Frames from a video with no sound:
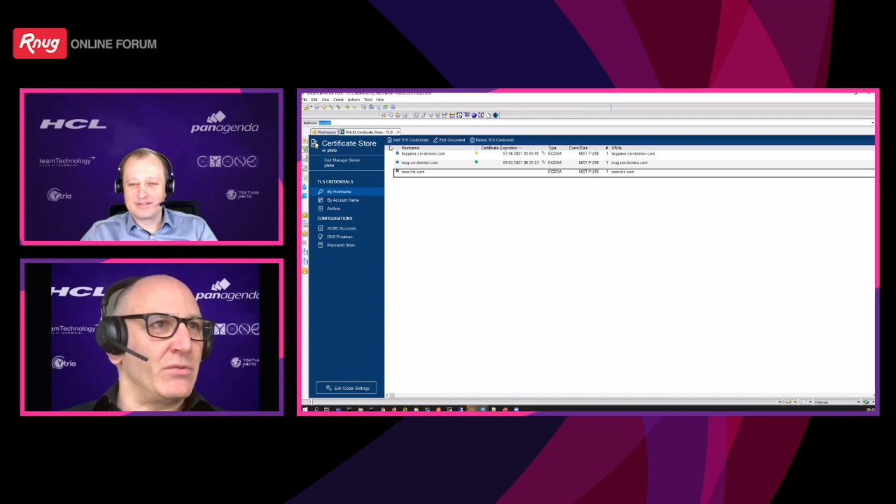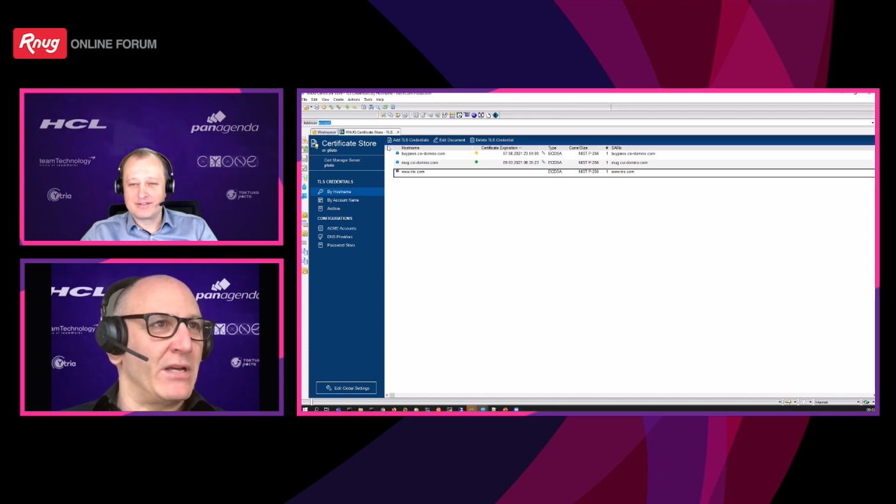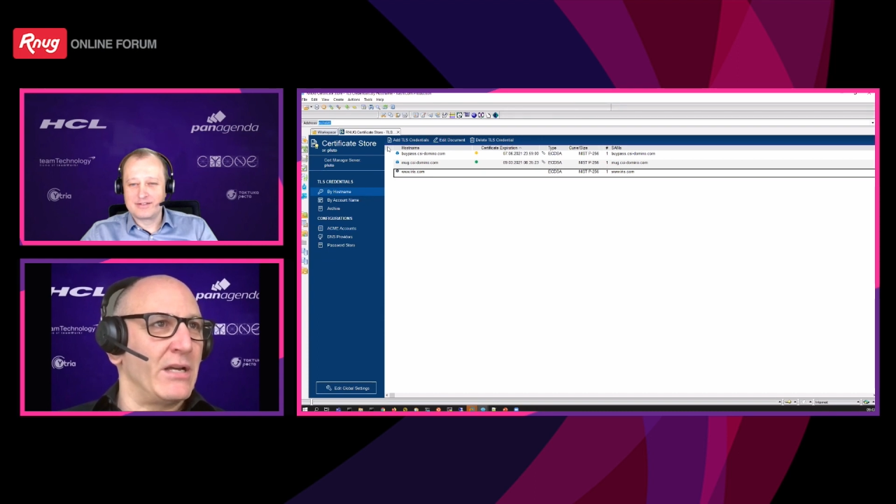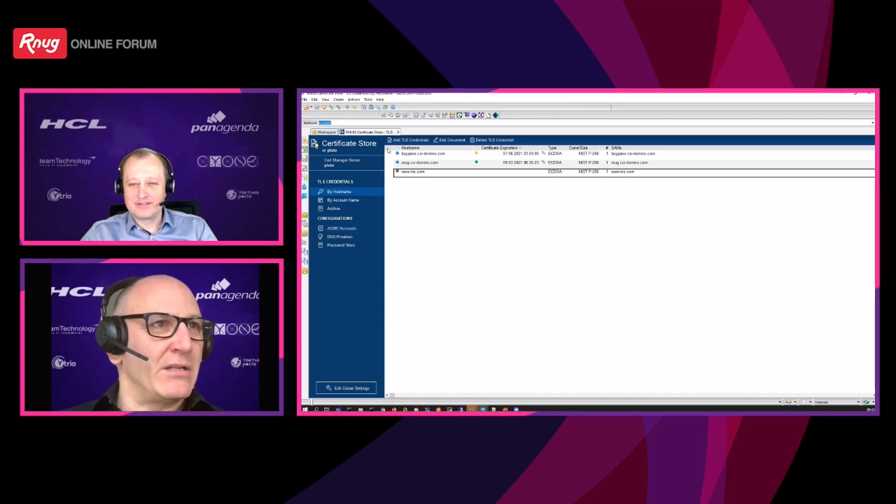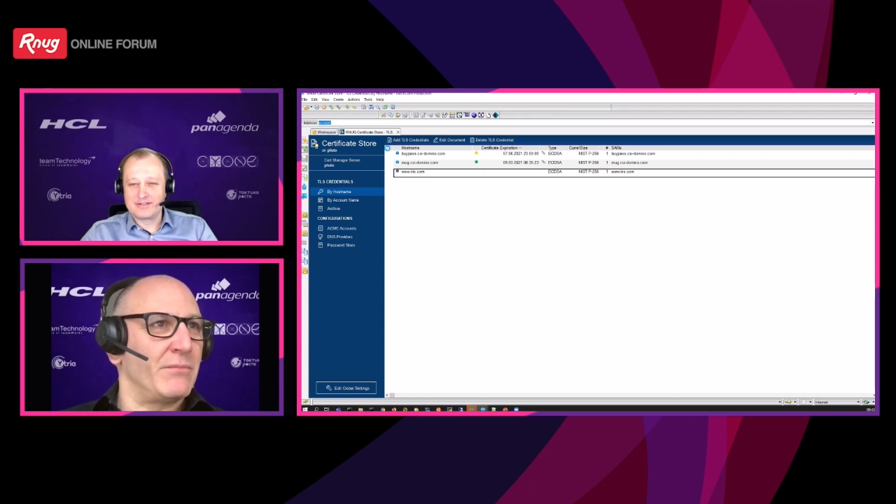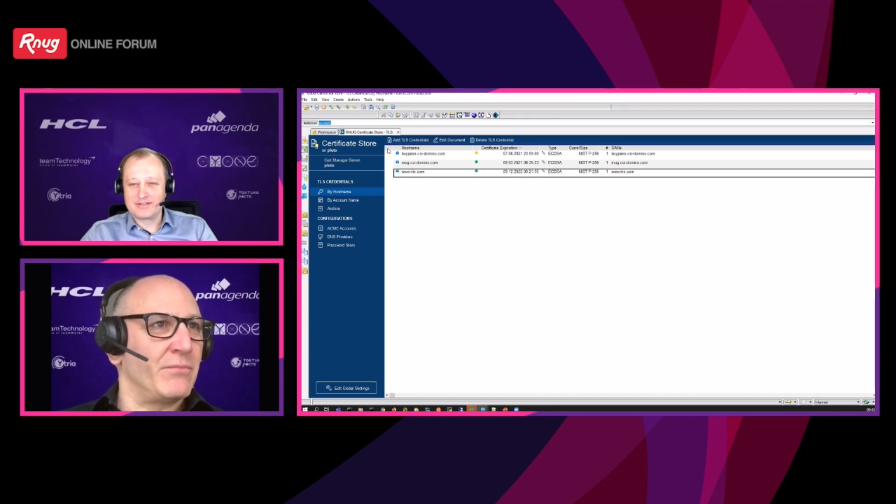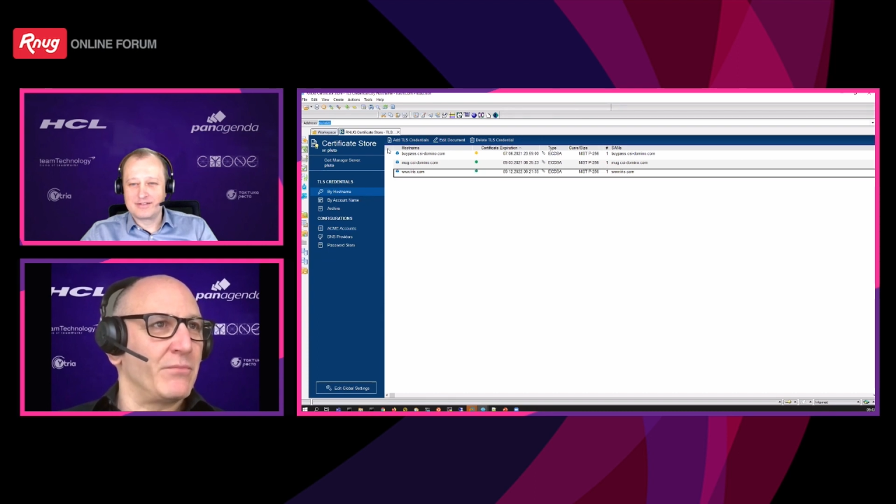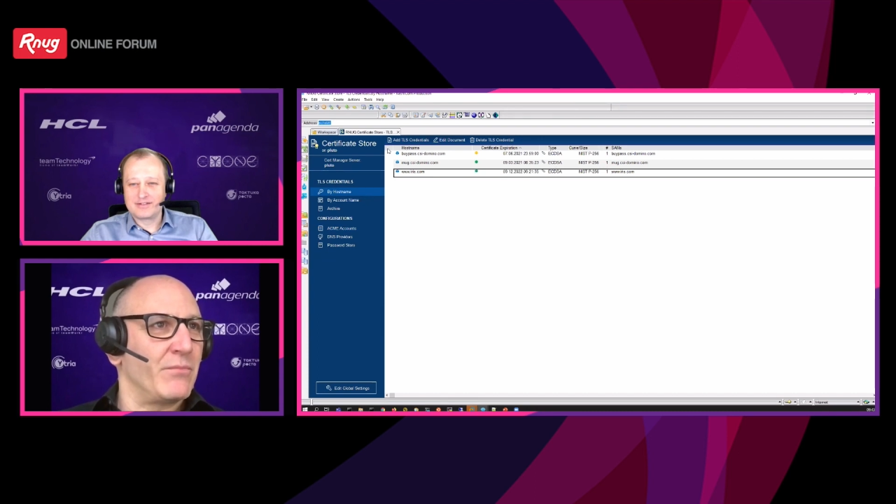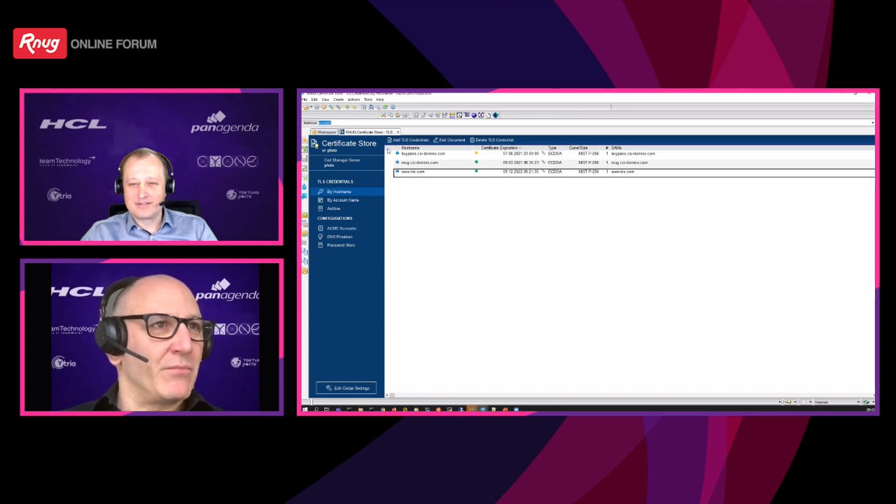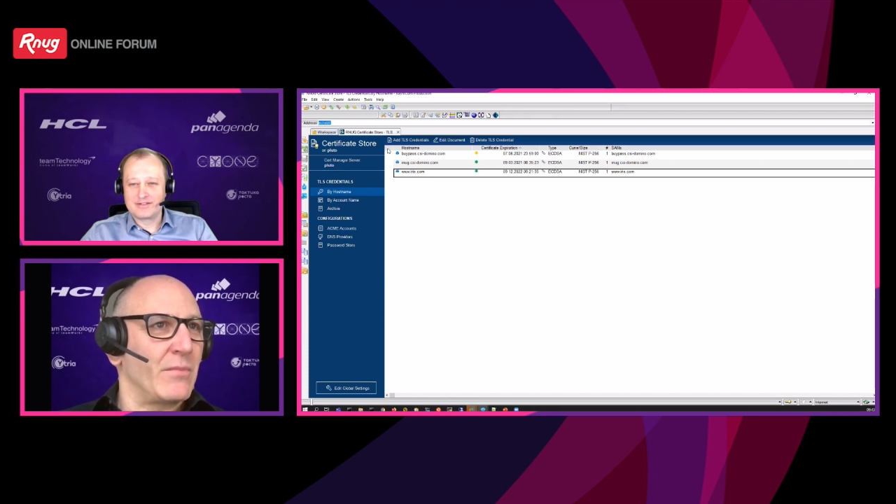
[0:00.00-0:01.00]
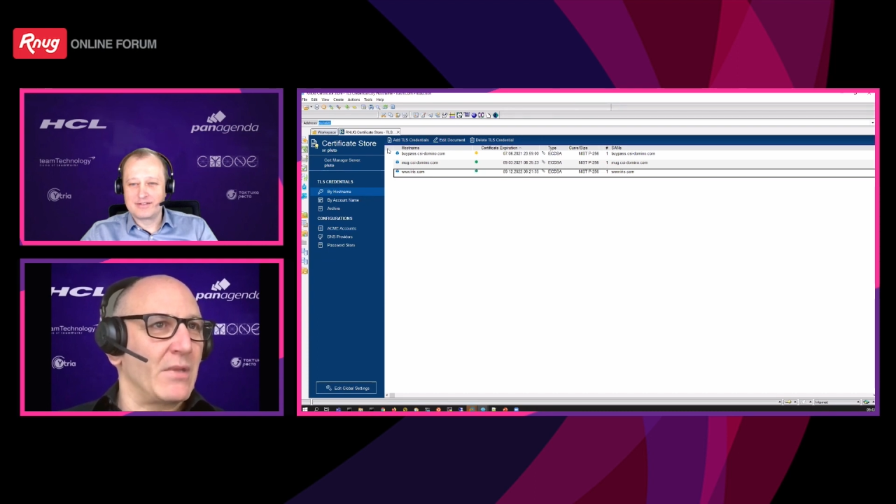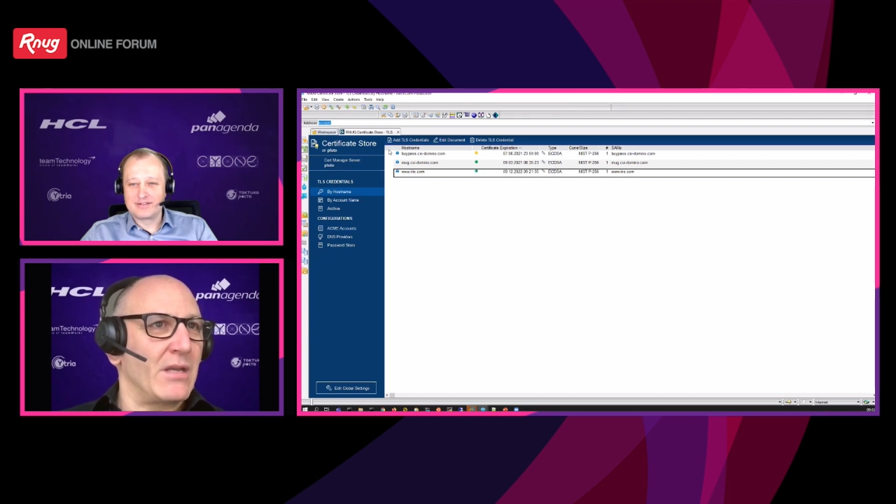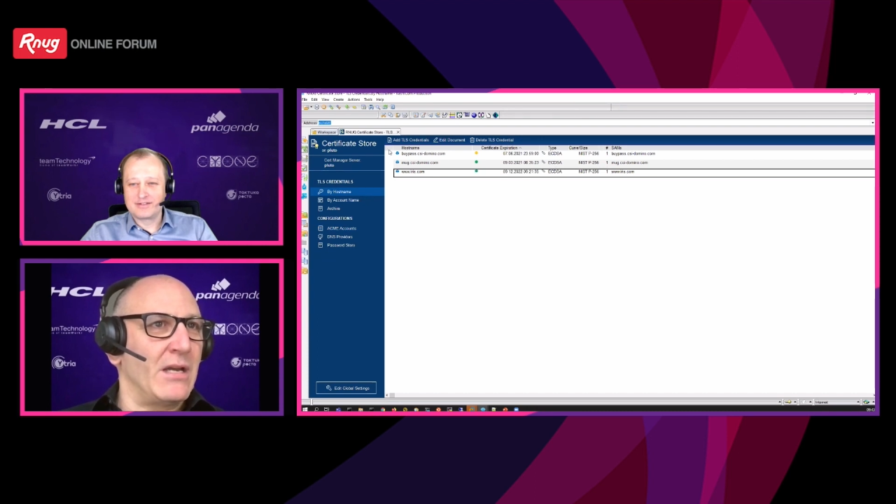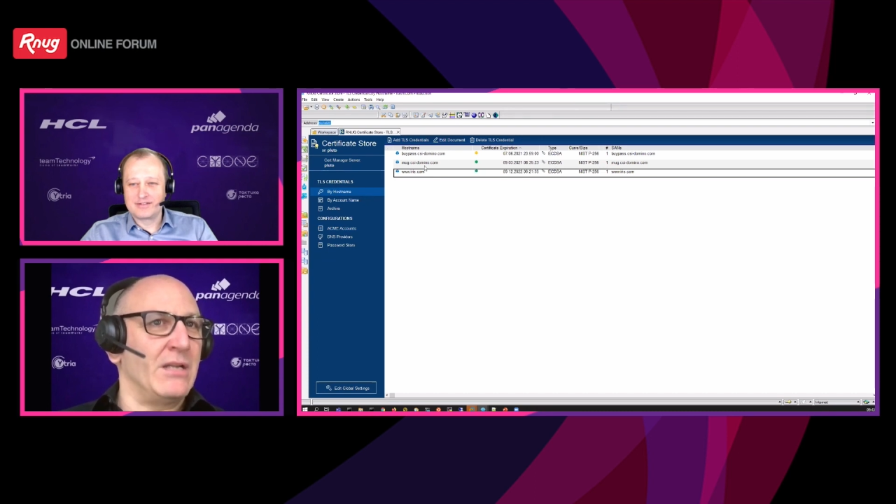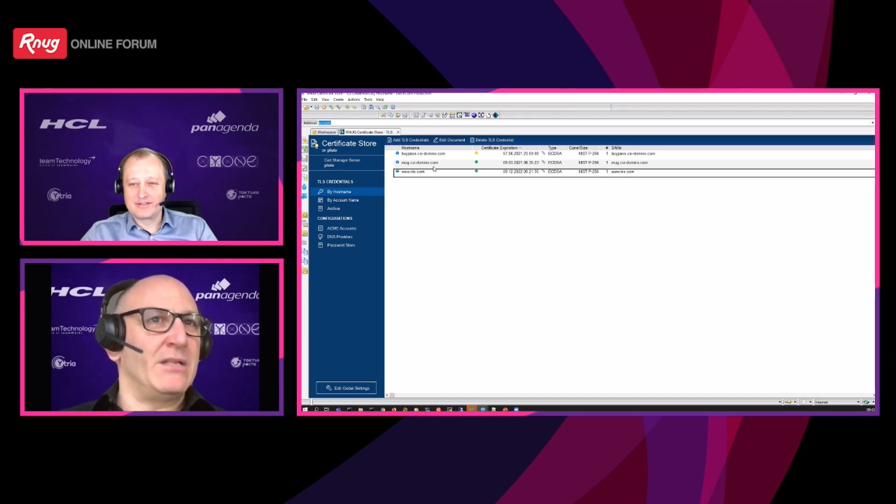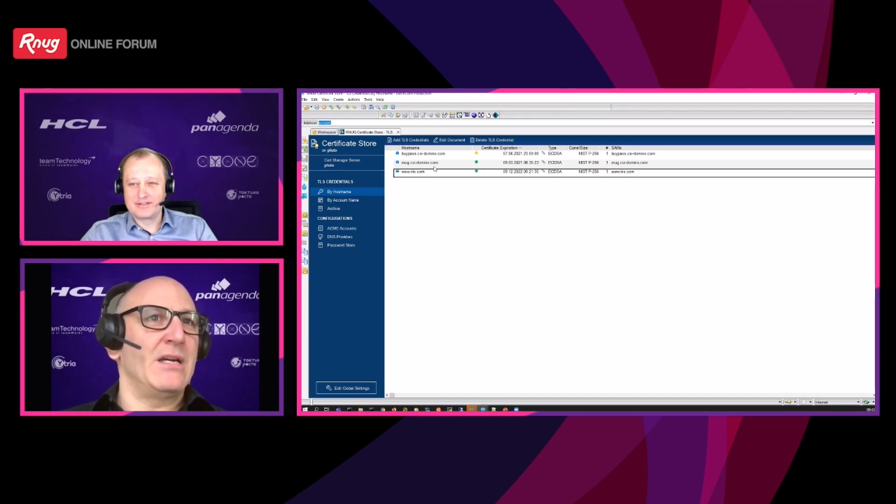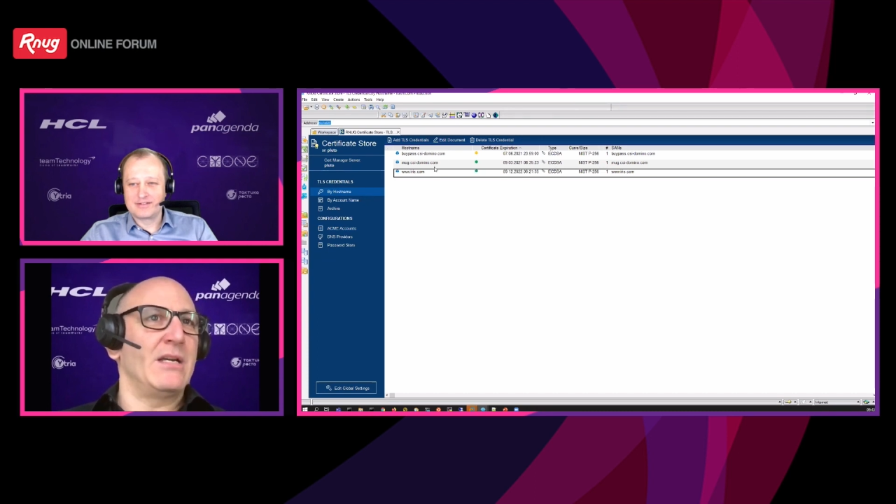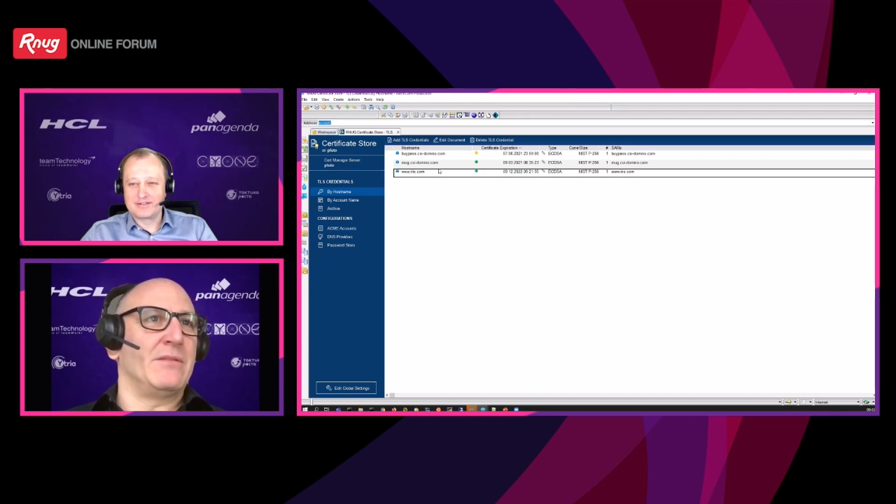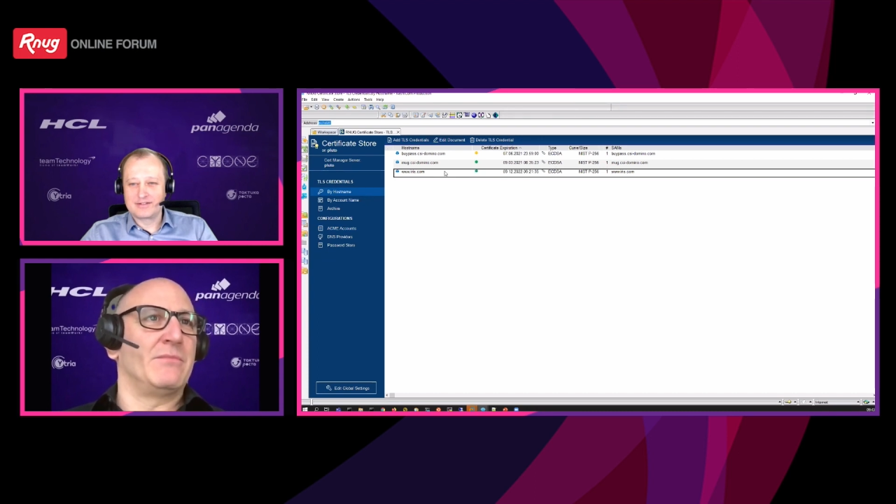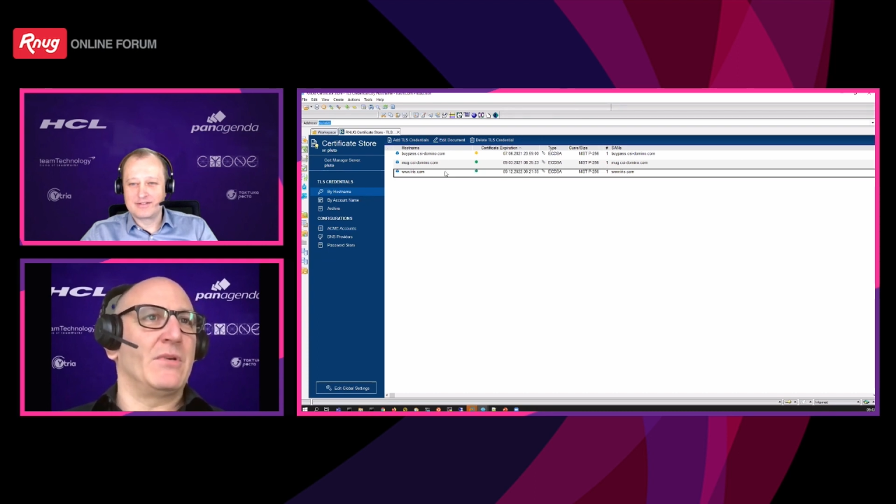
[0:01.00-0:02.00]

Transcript: that. And done.